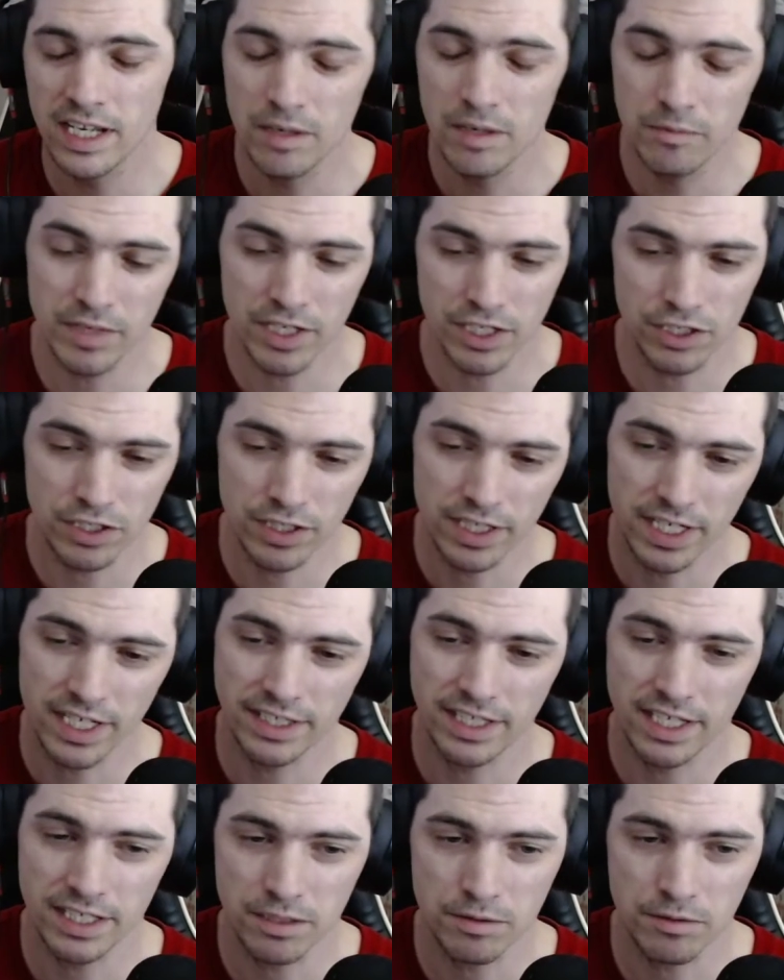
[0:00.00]
Make sure you hit
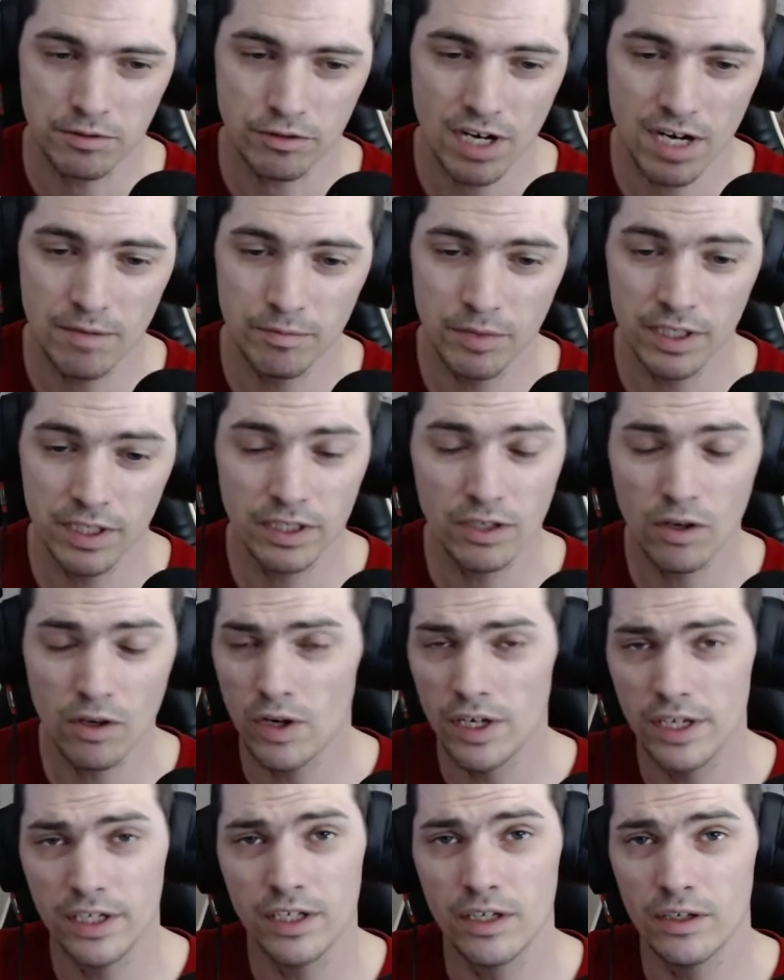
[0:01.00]
that subscribe button, or
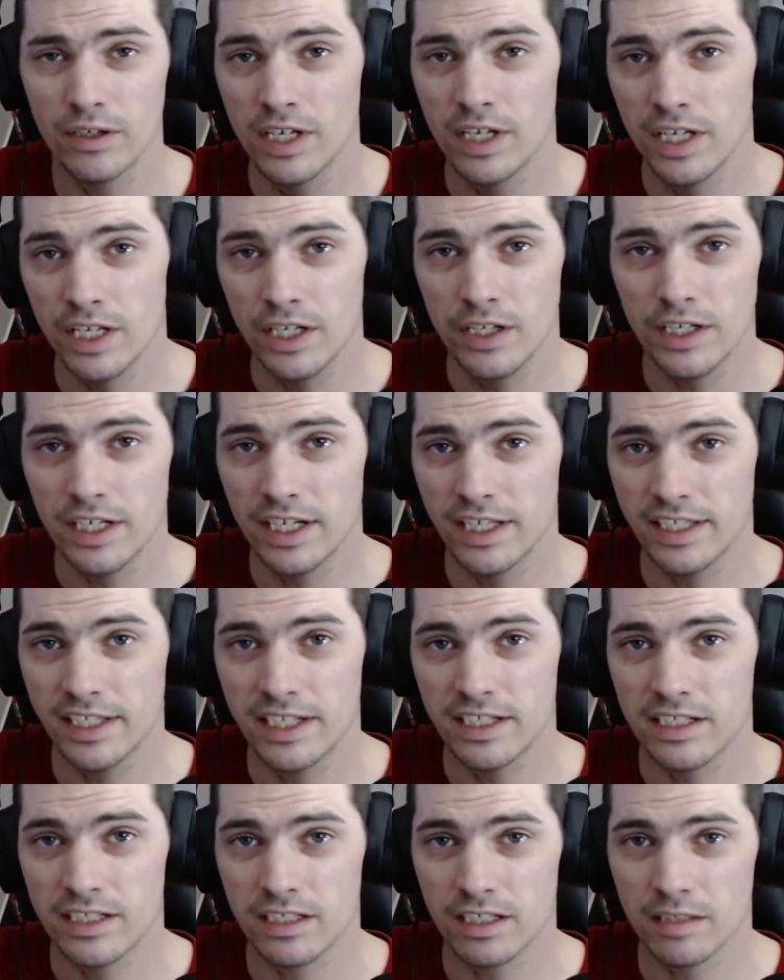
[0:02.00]
you know you can hit that
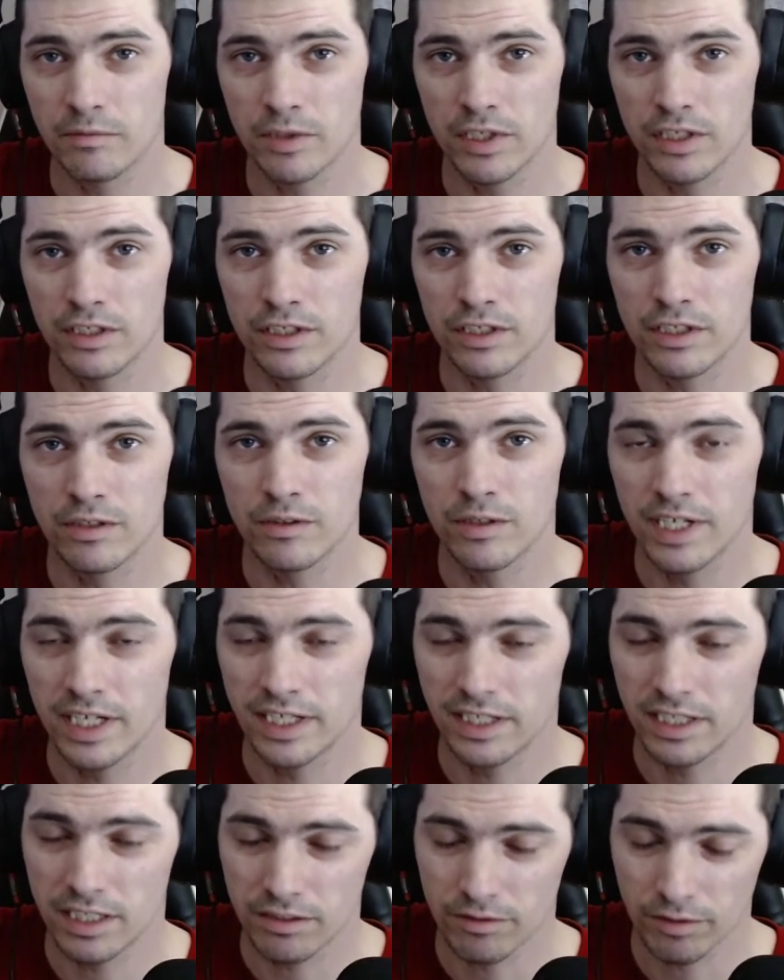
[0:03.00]
dislike button too. It
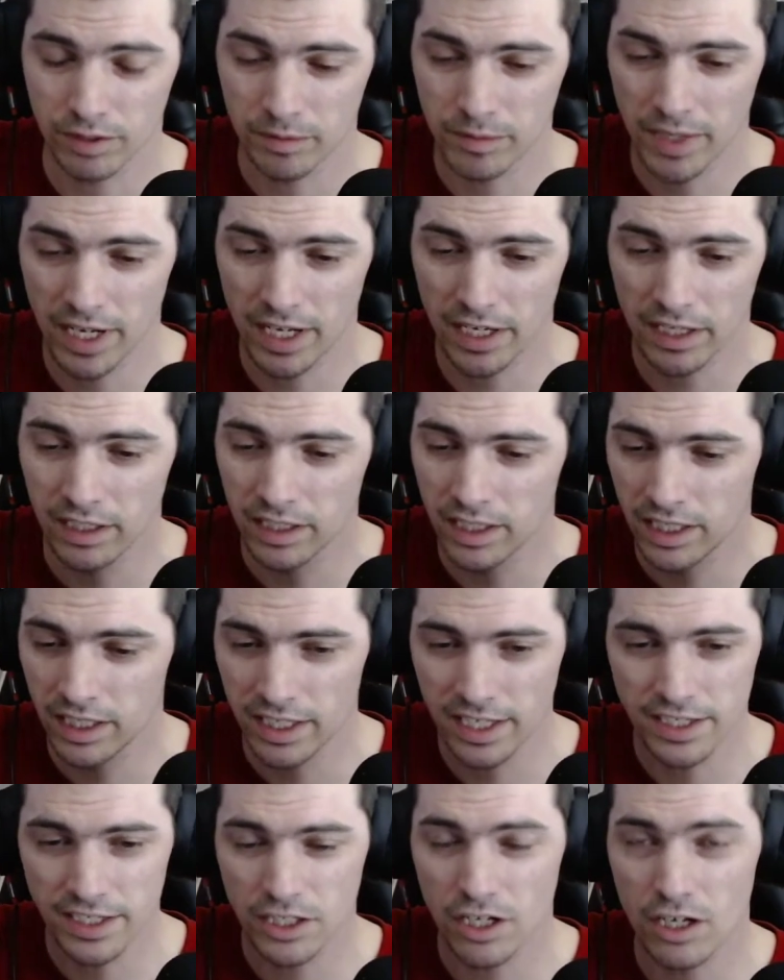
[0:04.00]
doesn't really matter.
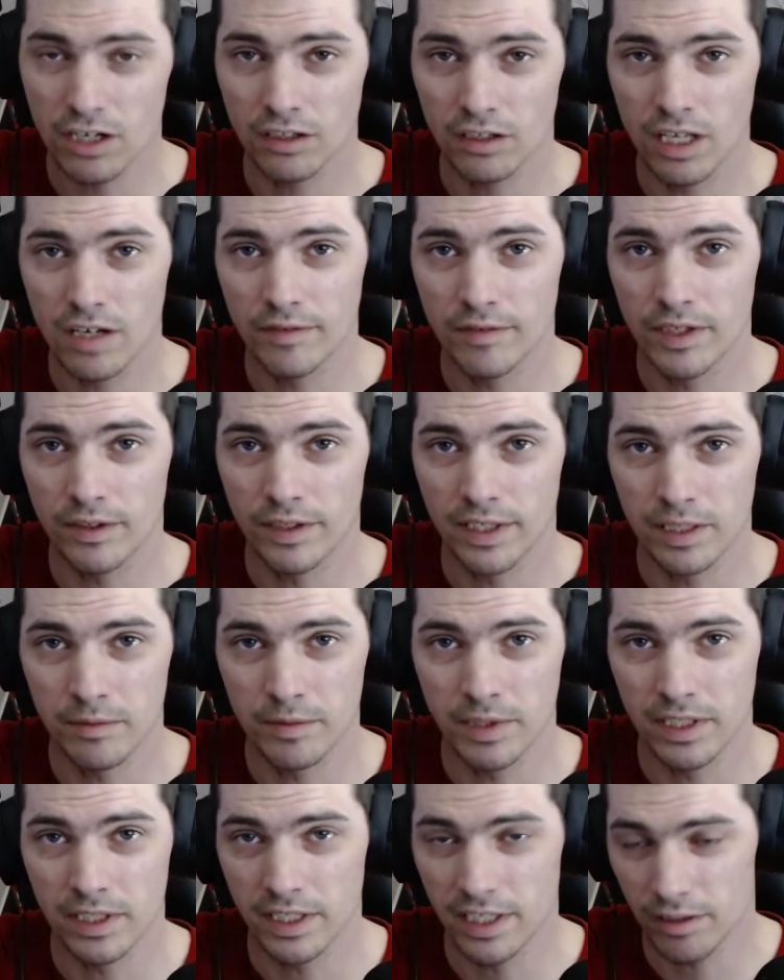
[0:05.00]
It's all love out here,
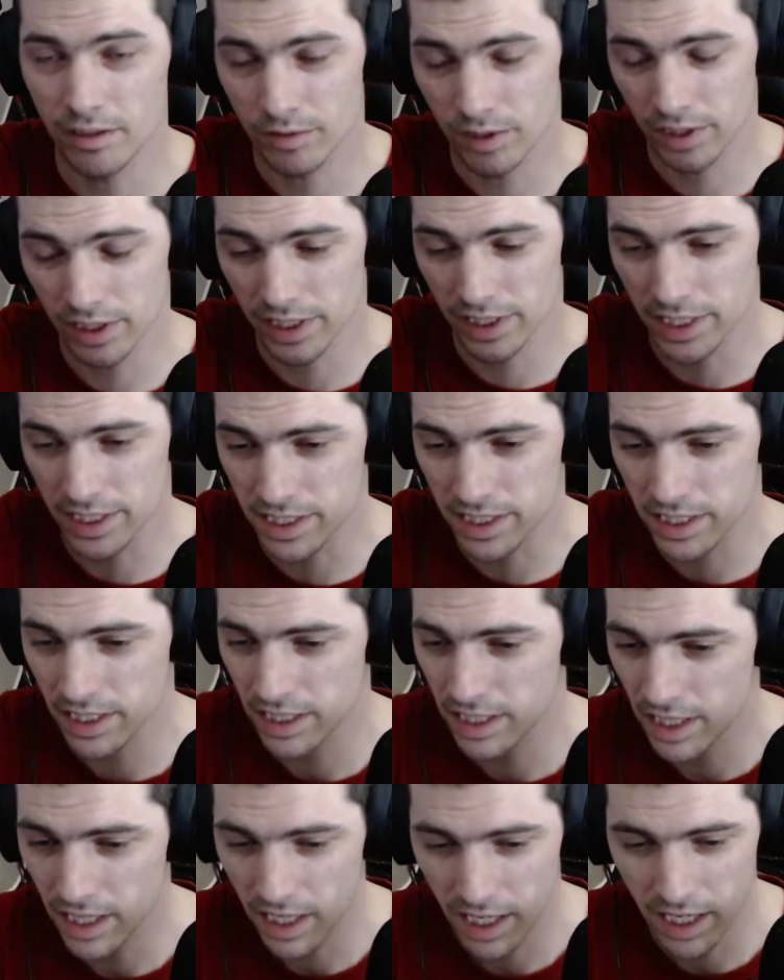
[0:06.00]
man. It really is.
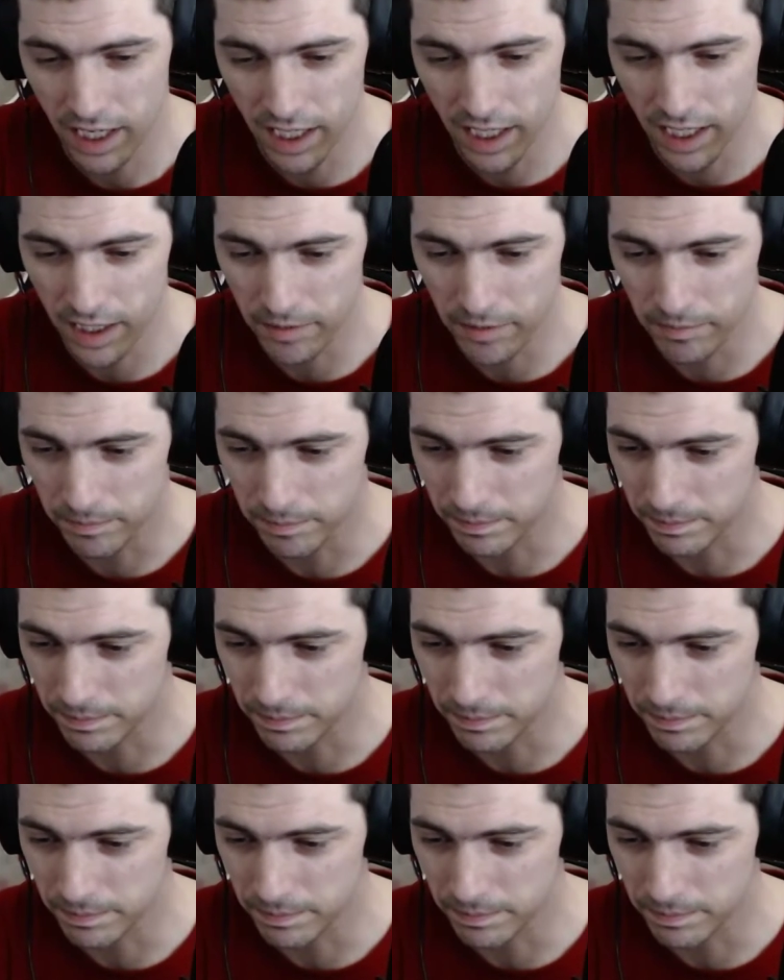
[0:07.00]
Um,